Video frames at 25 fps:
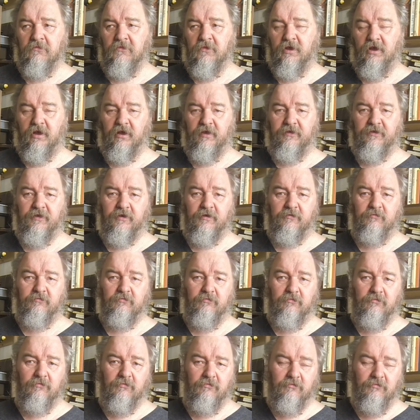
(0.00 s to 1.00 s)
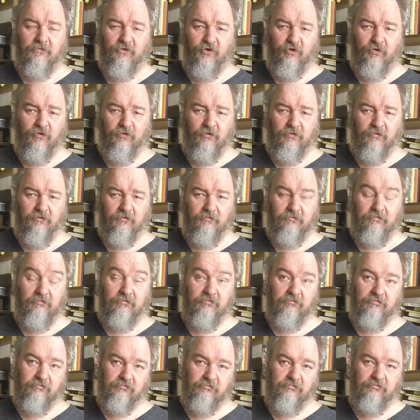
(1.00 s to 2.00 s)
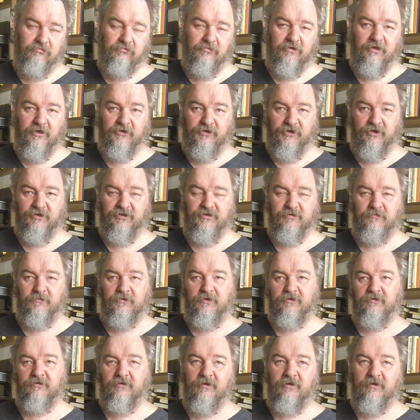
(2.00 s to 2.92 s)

I think, more legitimate.